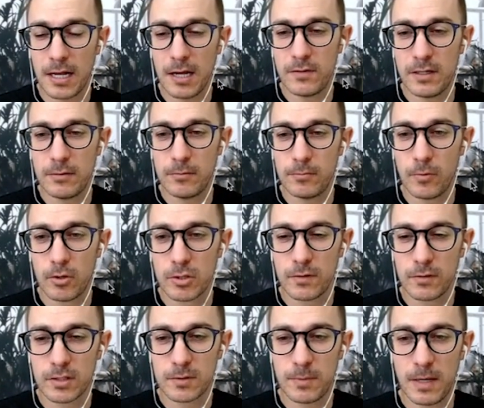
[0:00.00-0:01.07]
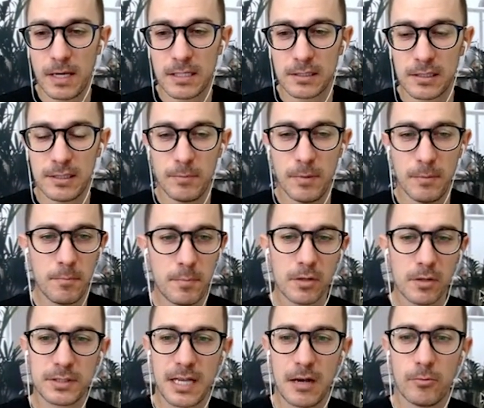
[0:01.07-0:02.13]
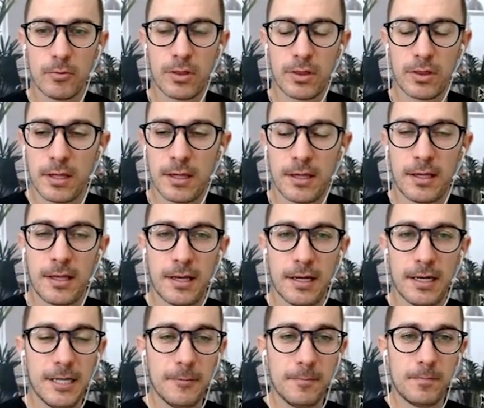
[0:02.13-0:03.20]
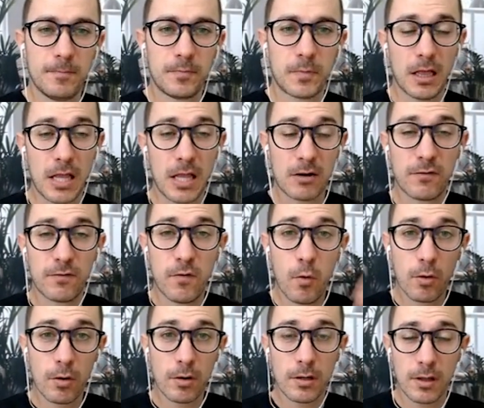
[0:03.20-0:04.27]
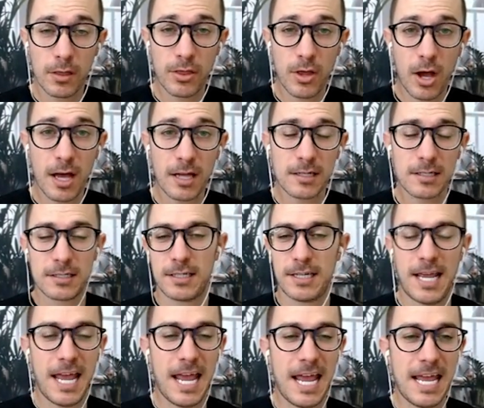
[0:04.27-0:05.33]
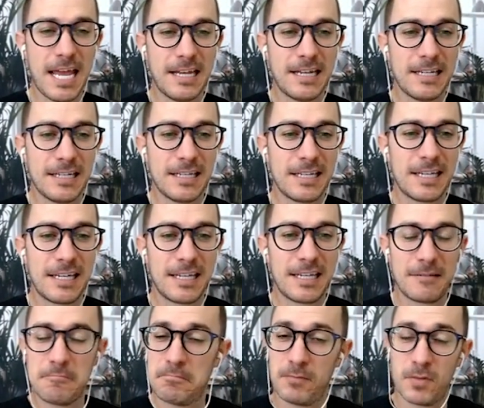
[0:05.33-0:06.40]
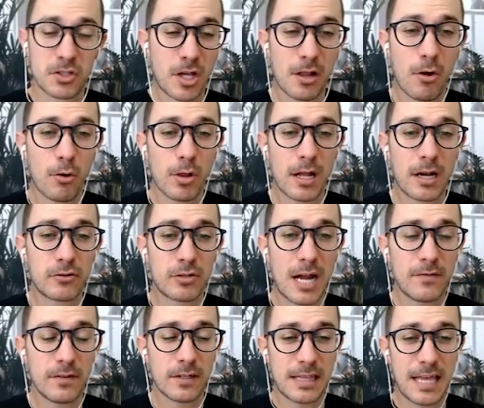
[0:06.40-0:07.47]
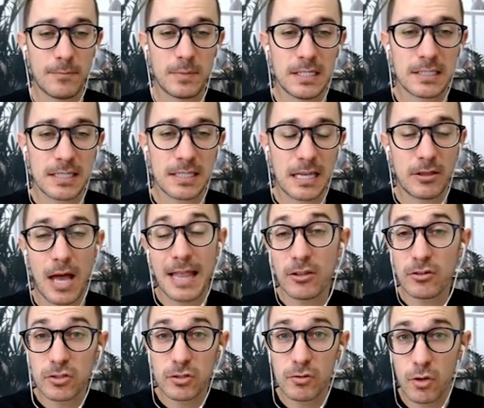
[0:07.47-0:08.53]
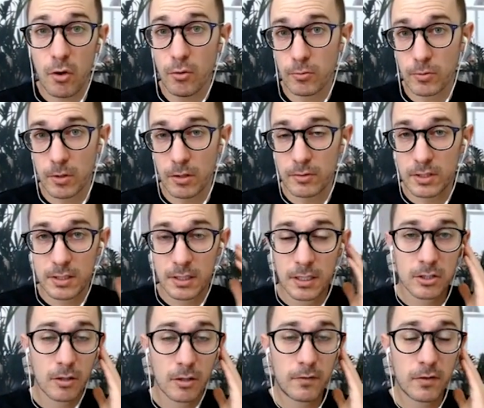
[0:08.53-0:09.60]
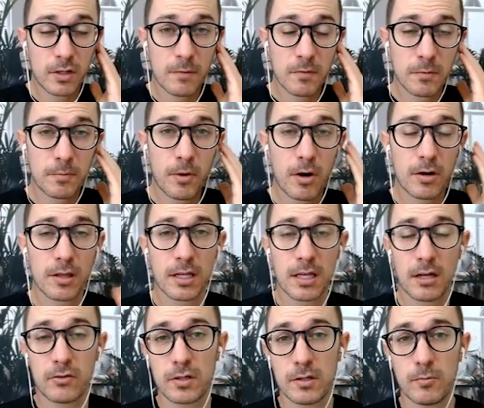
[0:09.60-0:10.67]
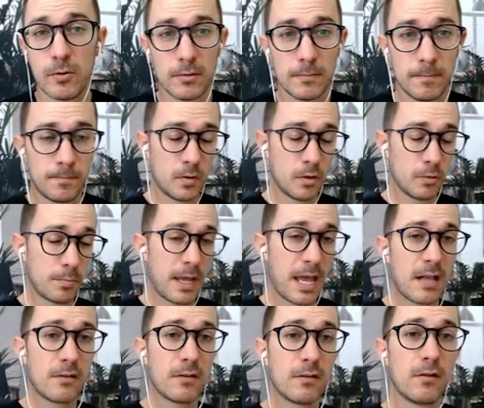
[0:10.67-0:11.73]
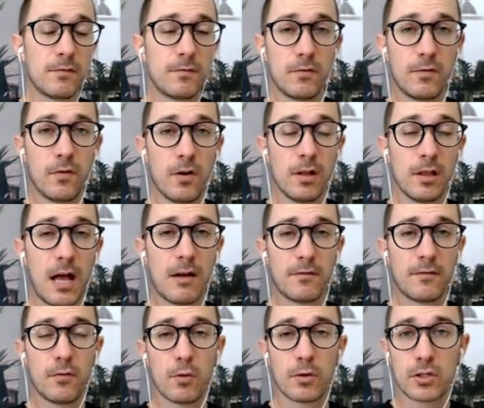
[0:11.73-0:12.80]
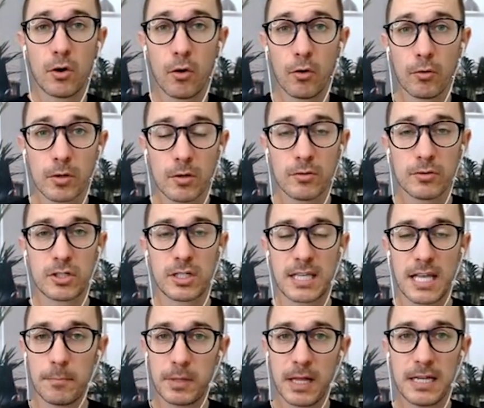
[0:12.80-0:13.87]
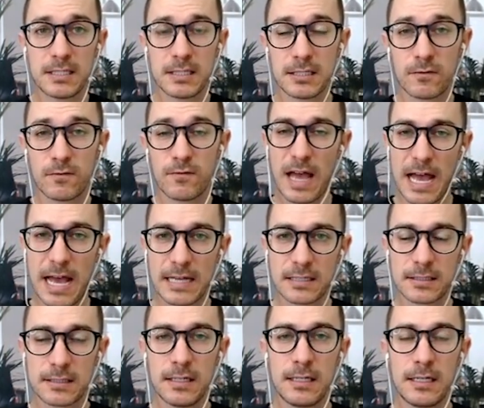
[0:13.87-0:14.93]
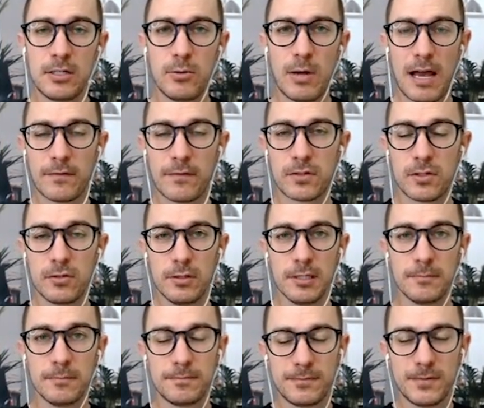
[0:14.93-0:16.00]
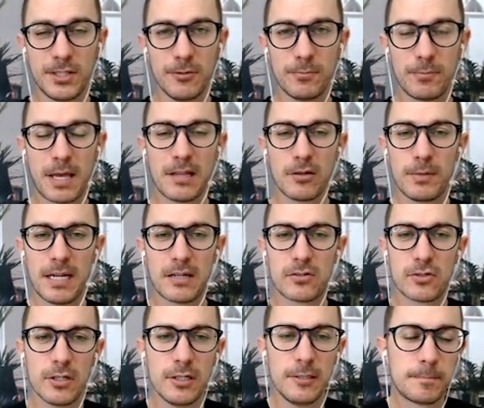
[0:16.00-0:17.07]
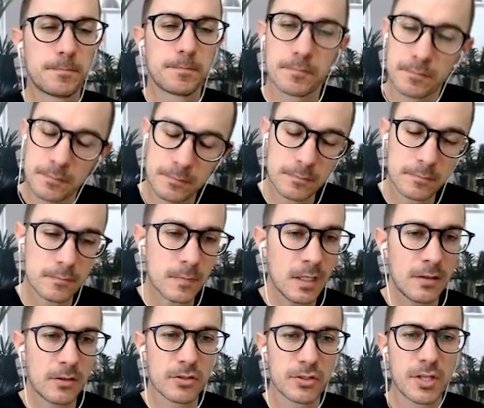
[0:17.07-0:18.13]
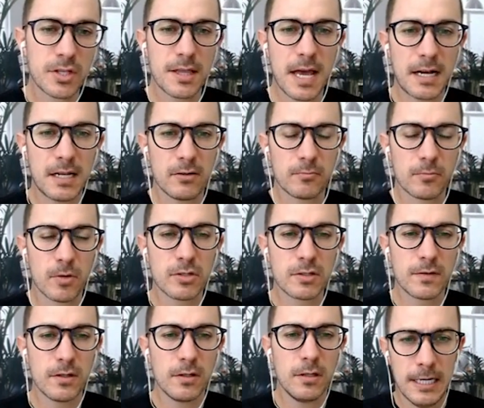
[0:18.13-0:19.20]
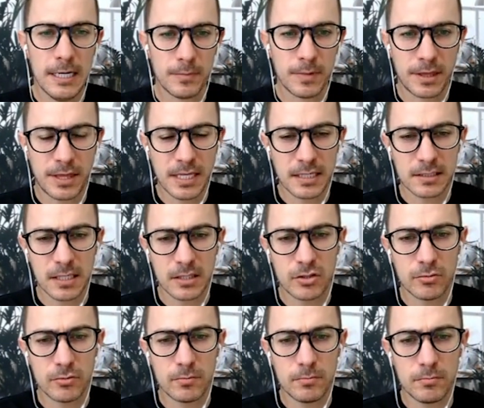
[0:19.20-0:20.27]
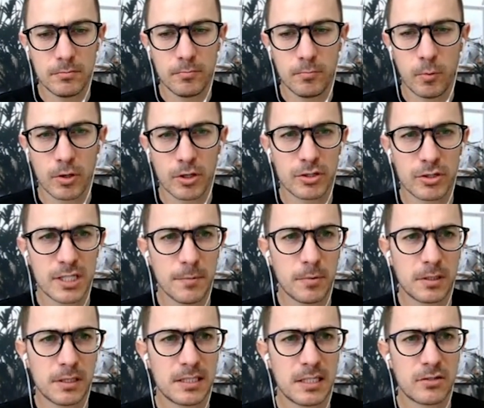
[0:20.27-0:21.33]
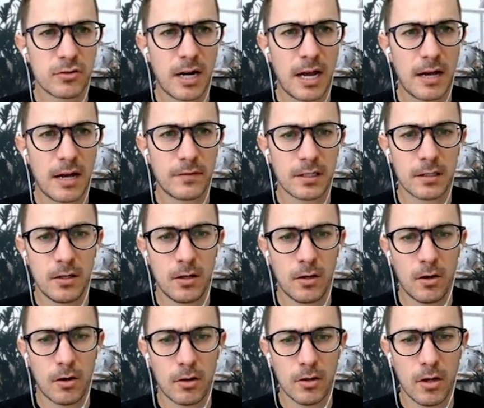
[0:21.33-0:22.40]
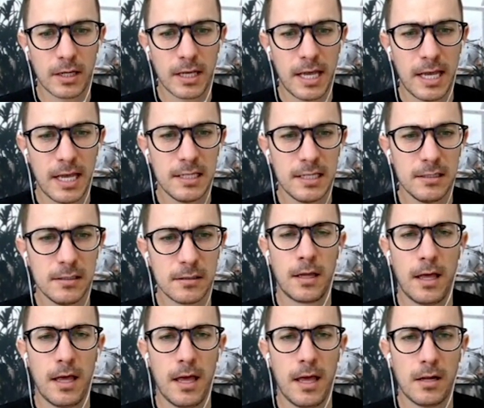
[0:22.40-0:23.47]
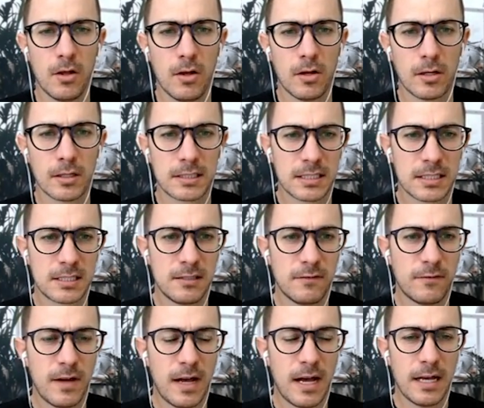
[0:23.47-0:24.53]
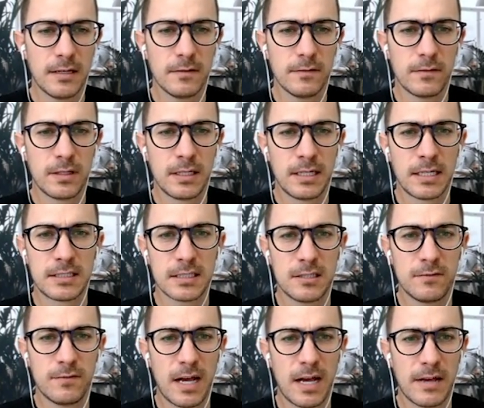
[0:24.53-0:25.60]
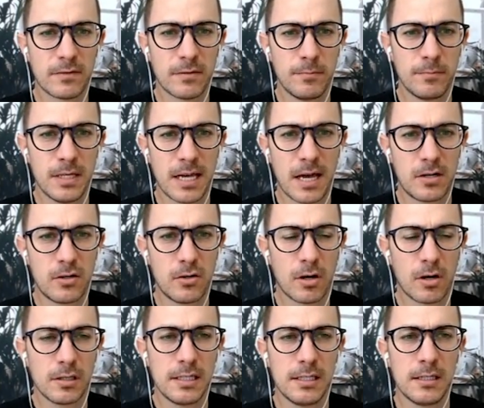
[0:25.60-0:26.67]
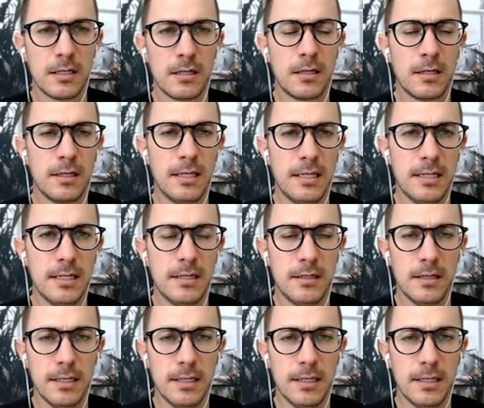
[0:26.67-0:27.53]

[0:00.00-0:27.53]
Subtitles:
it. Roseville has basically been built out with a lot of forethought, and there's not a whole lot of traffic. That being said, and there's no toll roads. So if you come from a part of the country where you're paying for a lot for toll roads or to get places fast, you have to pay a little bit extra. There's none of that here in Roseville. The things that where you typically see traffic are along 80 and along 65. 65 can be kind of gnarly in